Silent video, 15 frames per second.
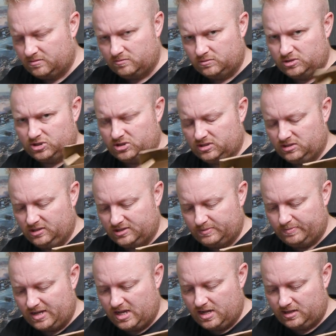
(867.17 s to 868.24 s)
which is in this
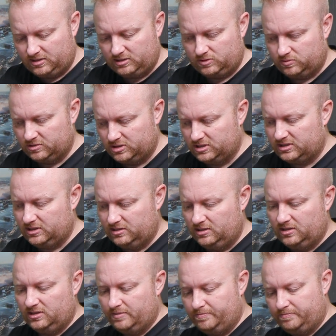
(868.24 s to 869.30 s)
box, which is
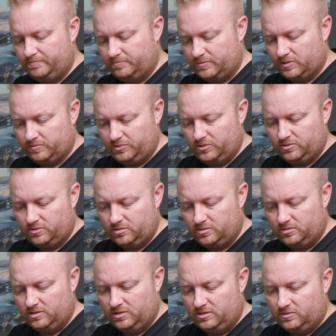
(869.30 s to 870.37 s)
in the
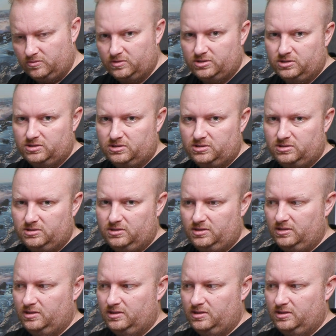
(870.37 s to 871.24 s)
computer, which is